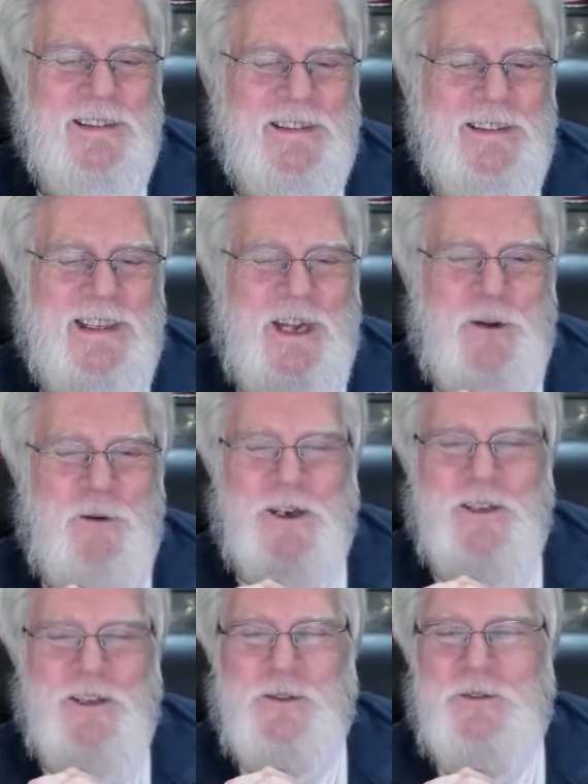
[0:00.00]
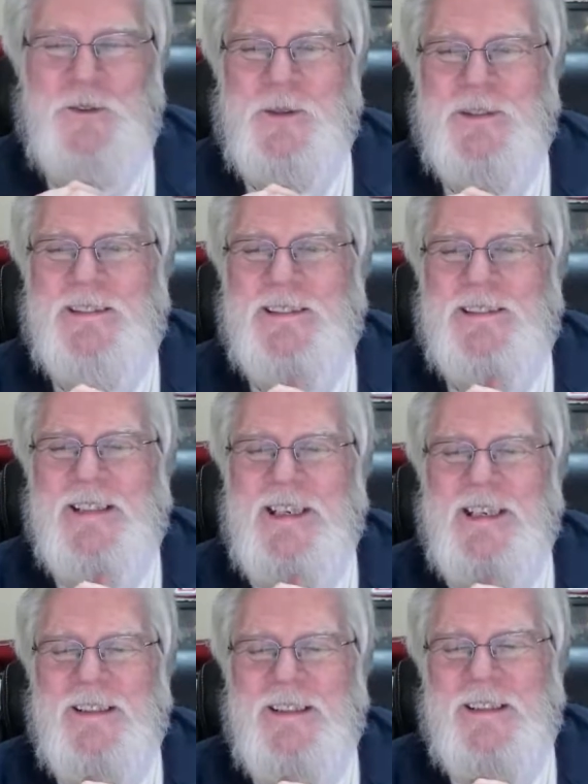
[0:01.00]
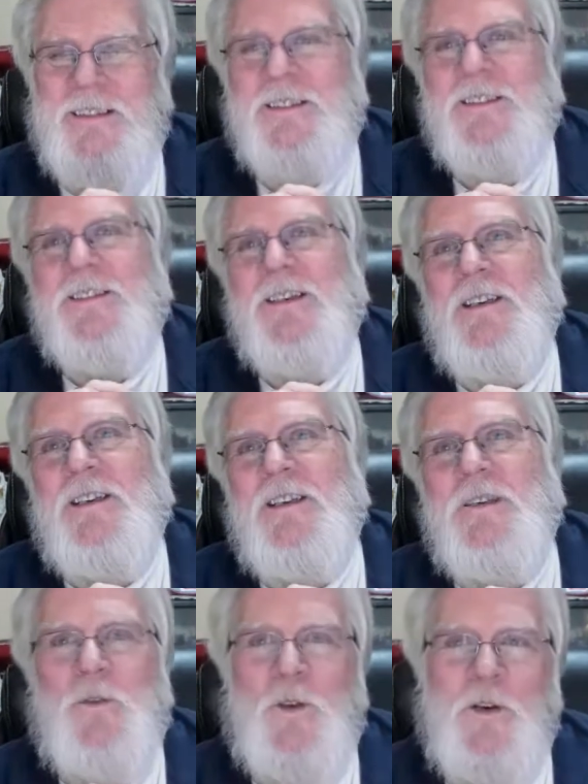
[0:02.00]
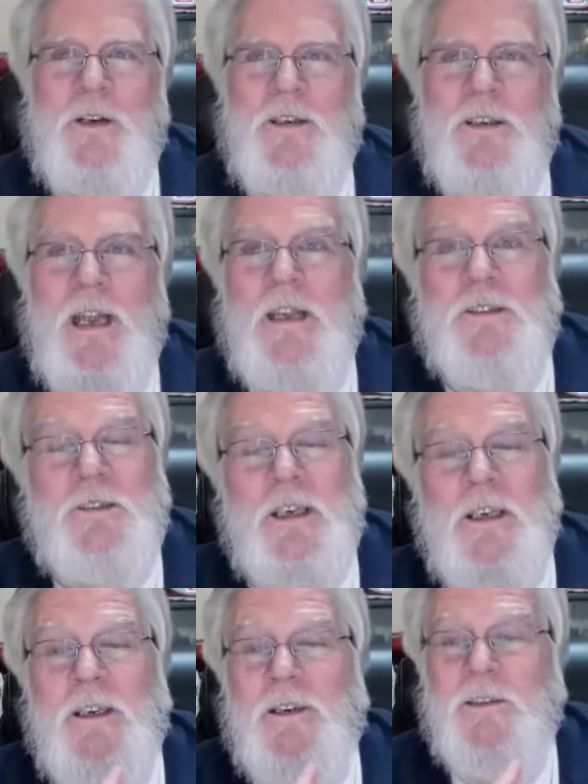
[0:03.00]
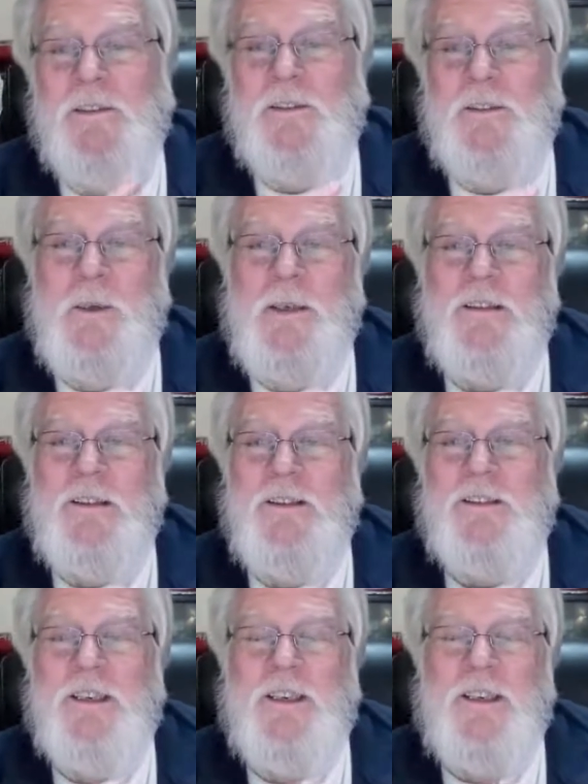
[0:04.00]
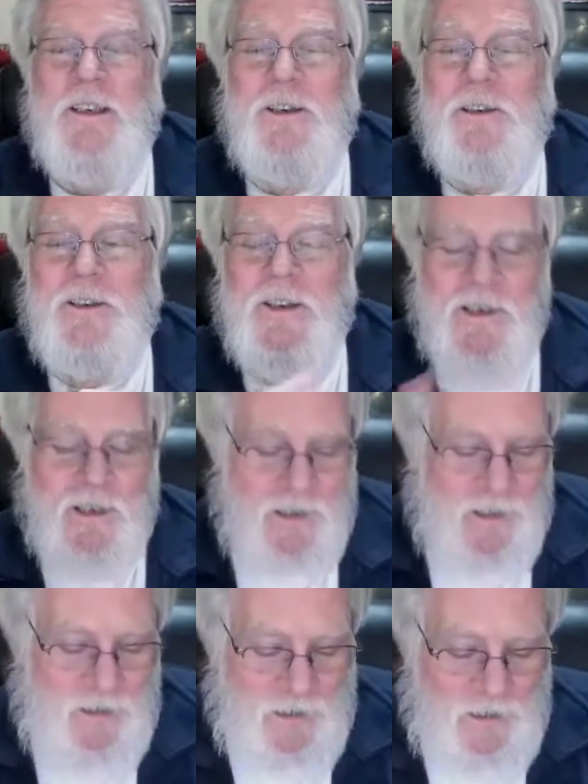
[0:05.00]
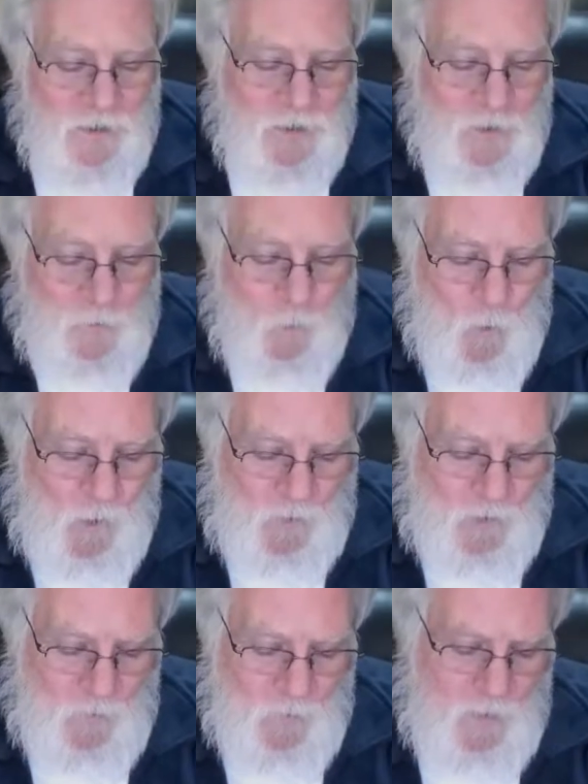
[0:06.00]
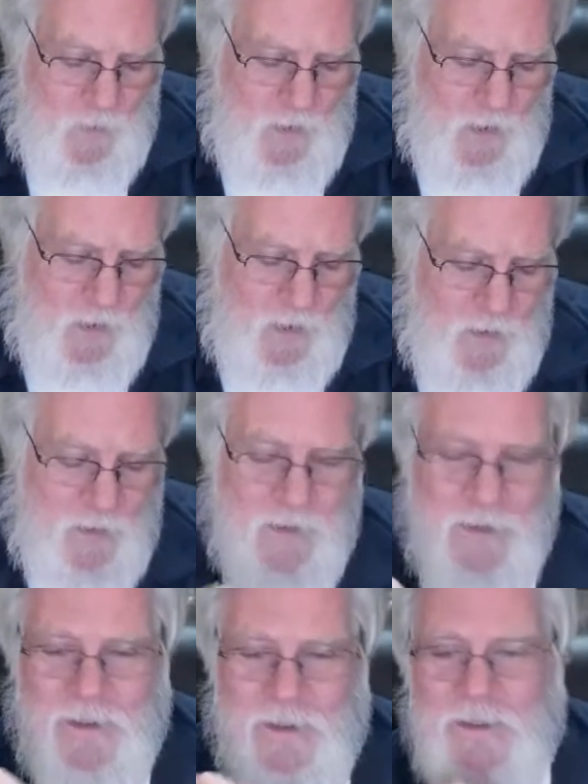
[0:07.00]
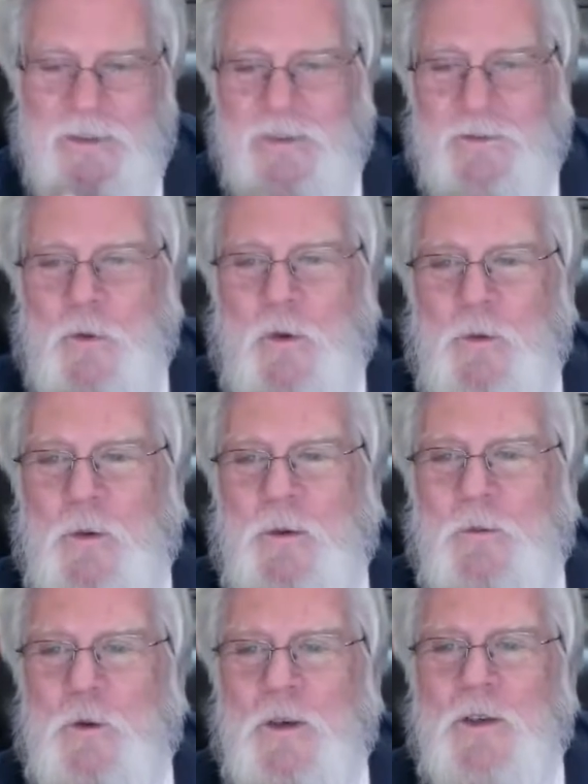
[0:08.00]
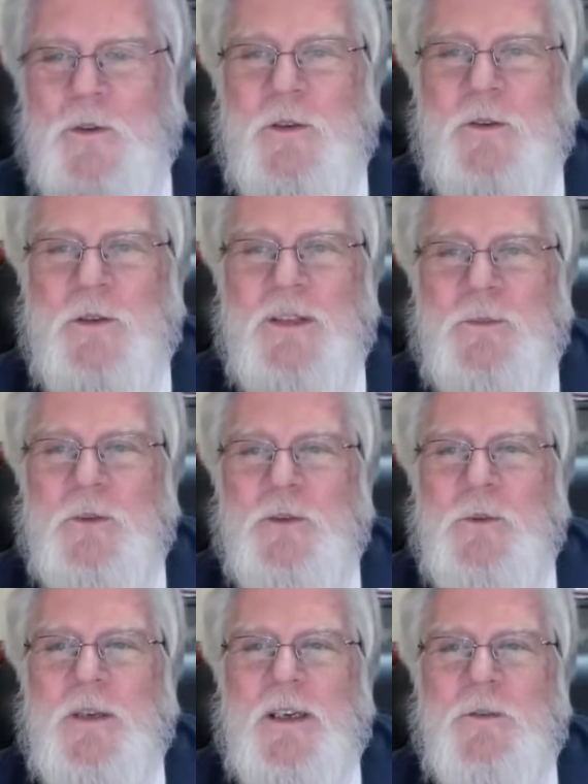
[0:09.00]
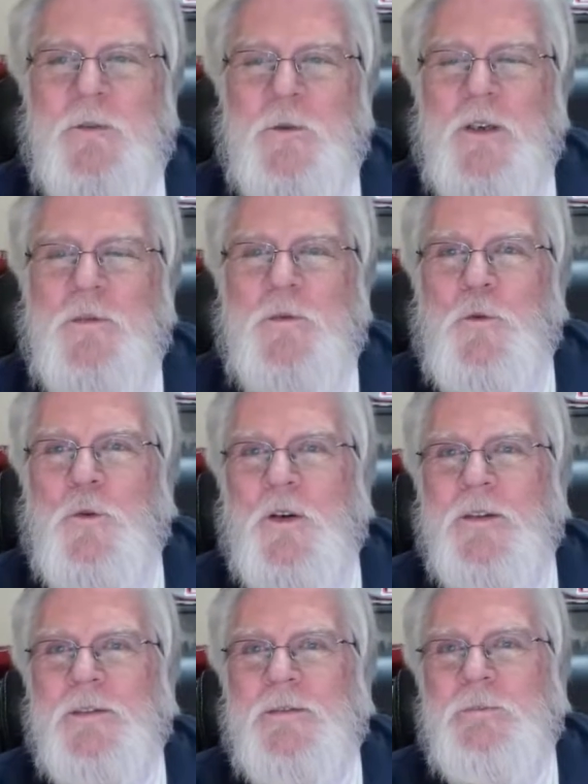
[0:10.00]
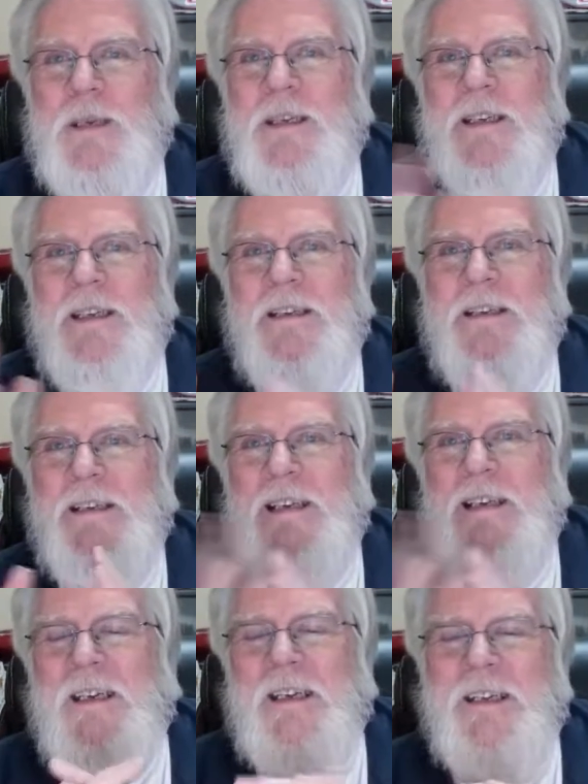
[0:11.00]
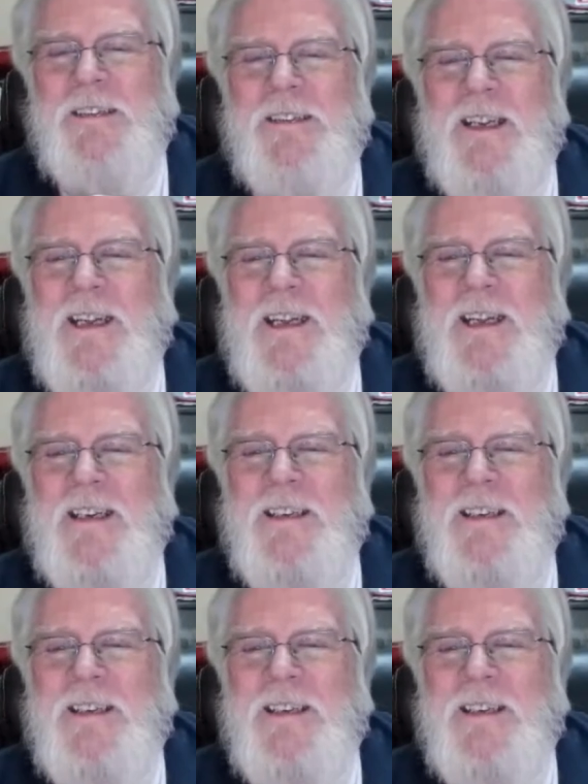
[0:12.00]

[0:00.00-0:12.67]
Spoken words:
How are you doing today in sunny Florida? Hey, it's sunny here. It's amazingly sunny here. It is 40-some degrees, 41, 42 degrees, supposed to be like 44 by the end of the day, I guess, the high.